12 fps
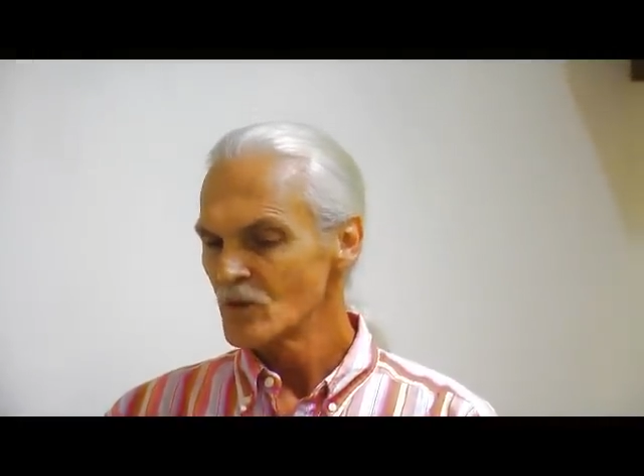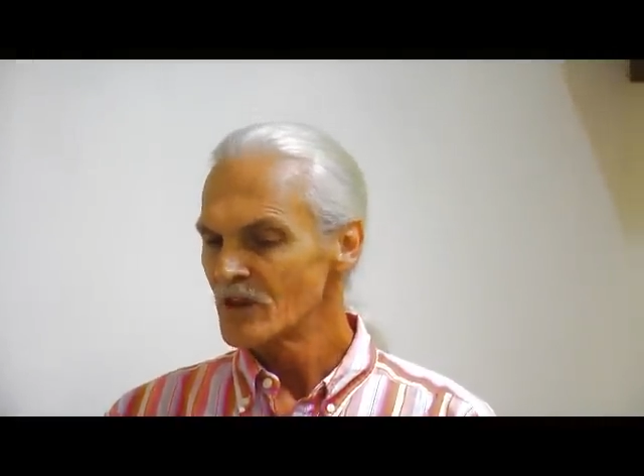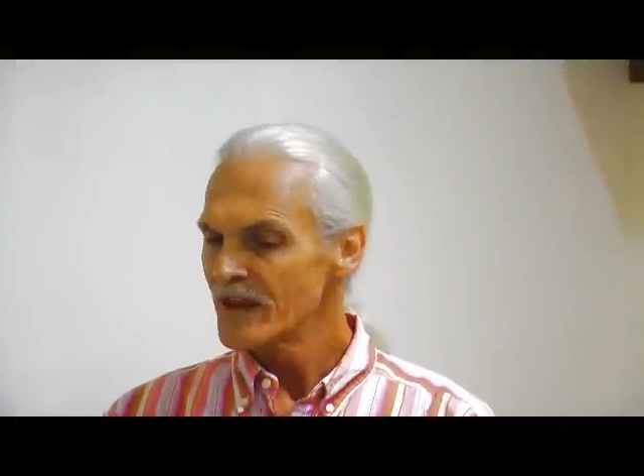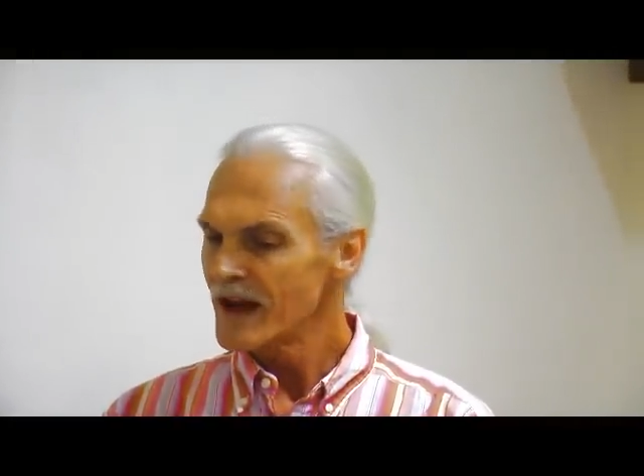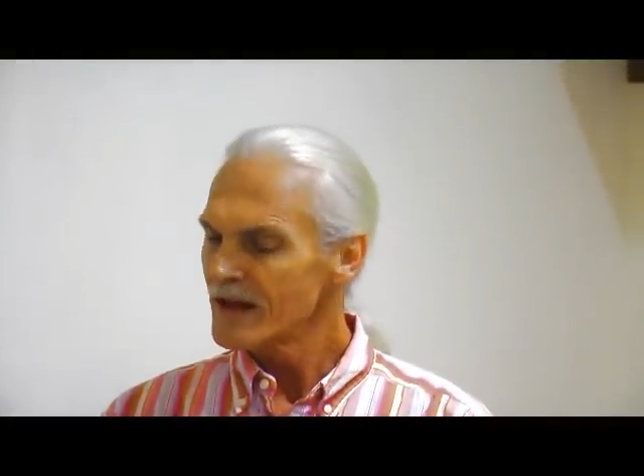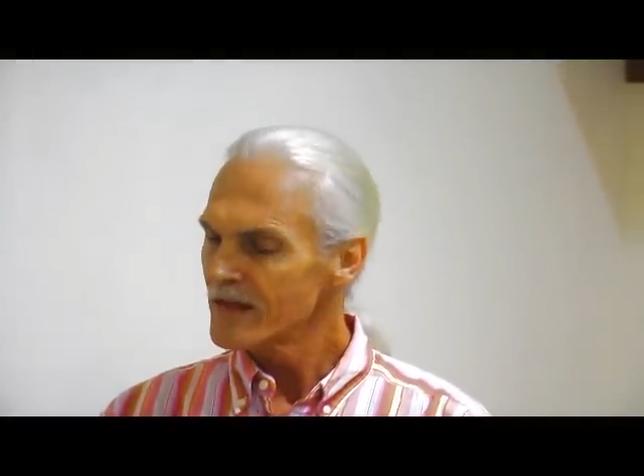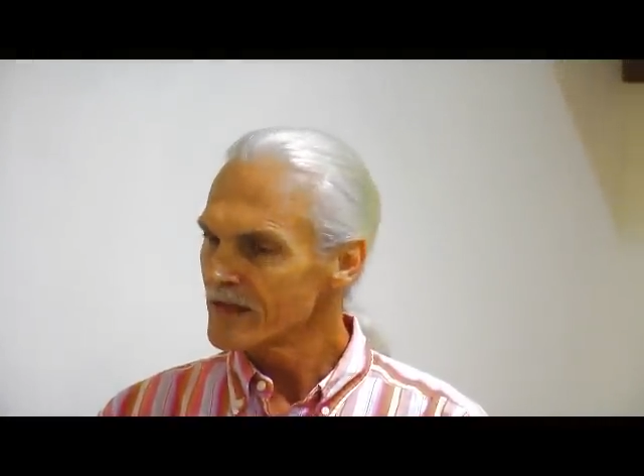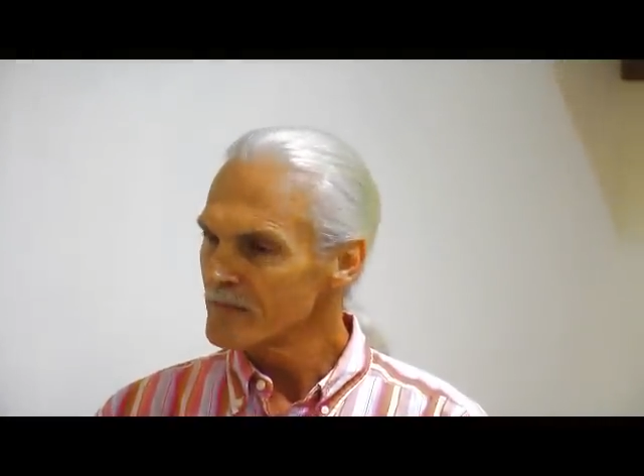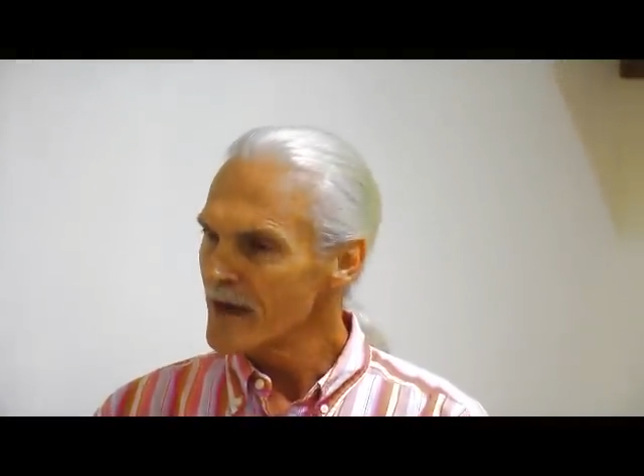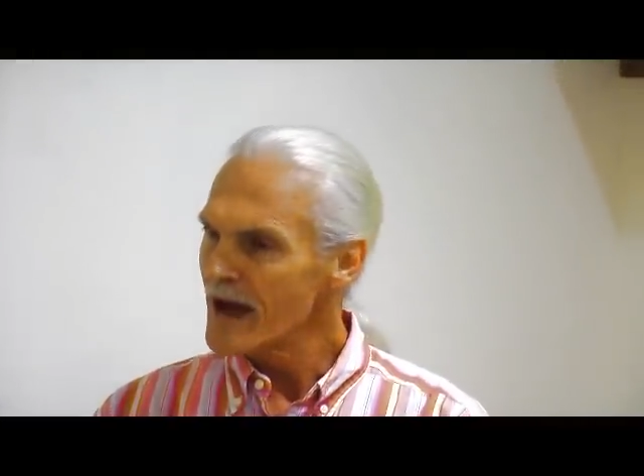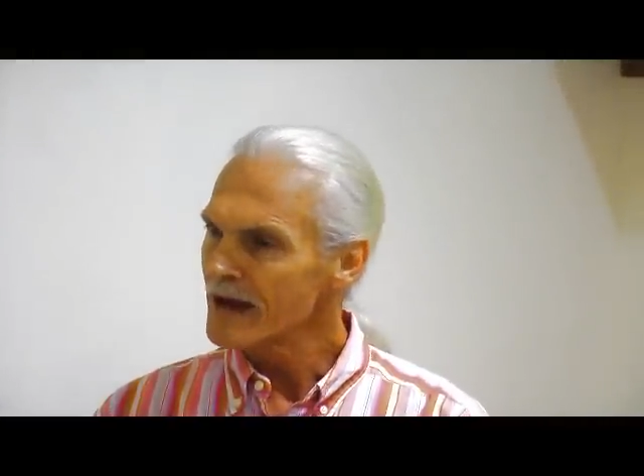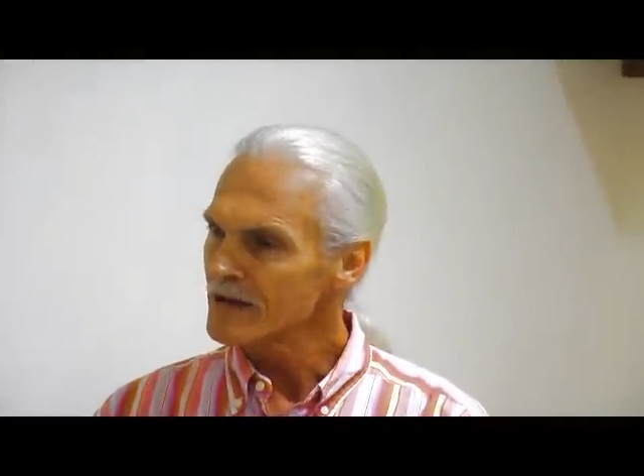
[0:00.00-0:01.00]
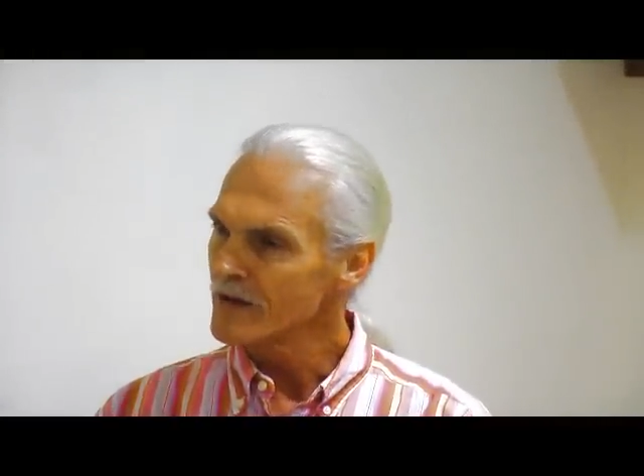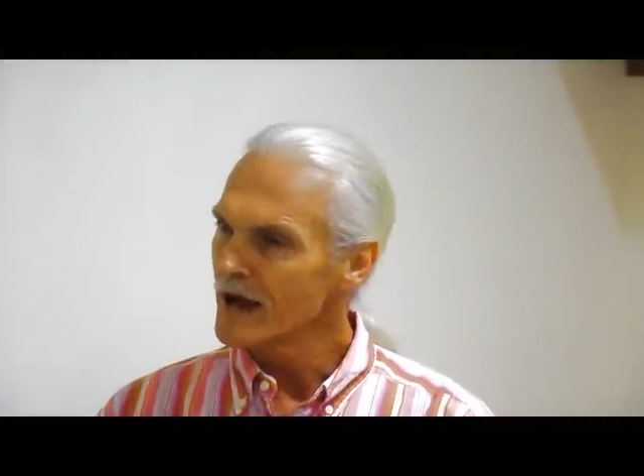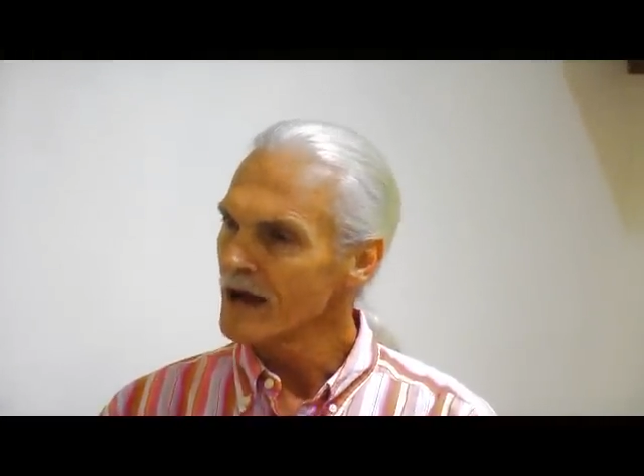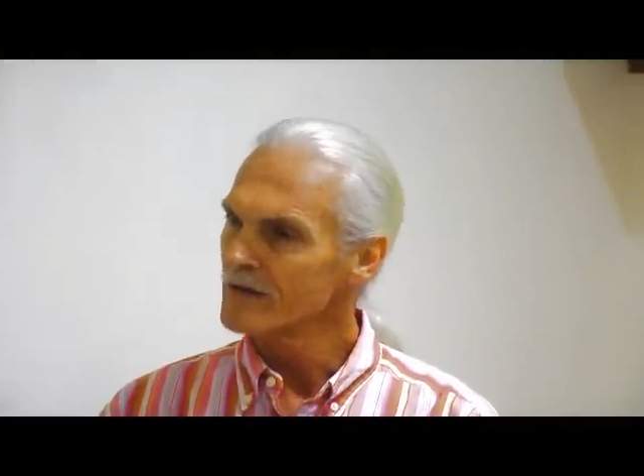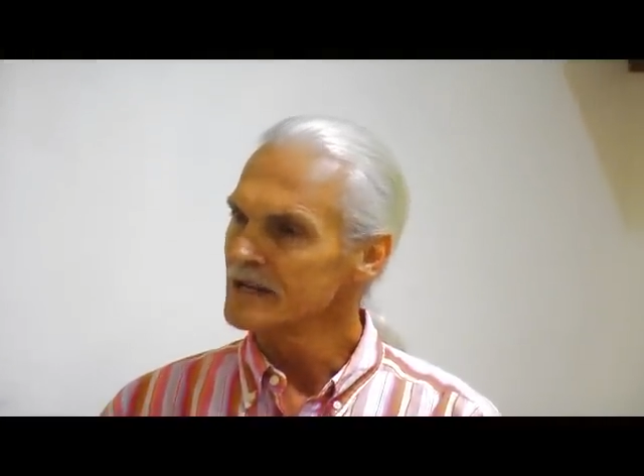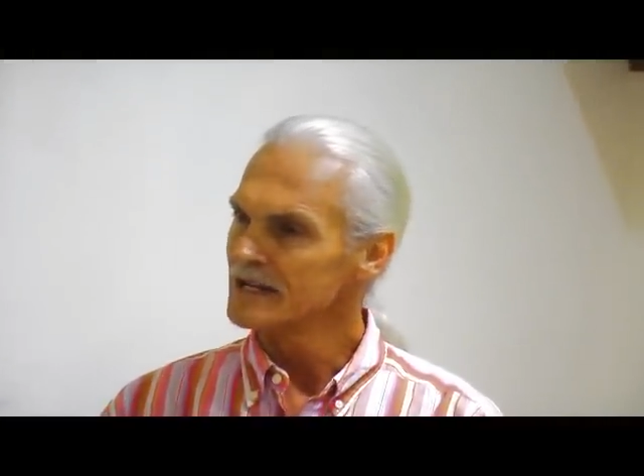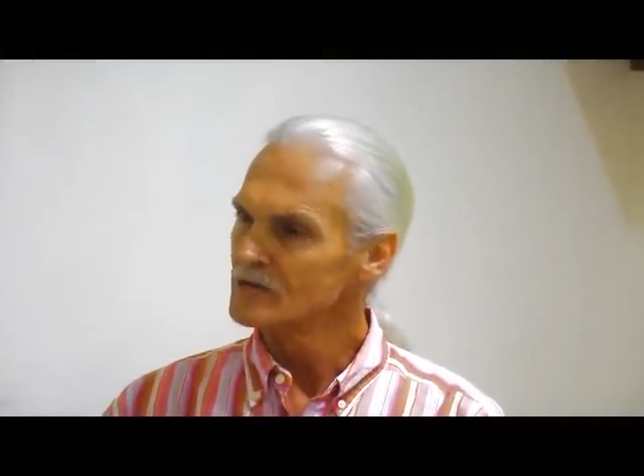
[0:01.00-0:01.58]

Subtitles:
Without the background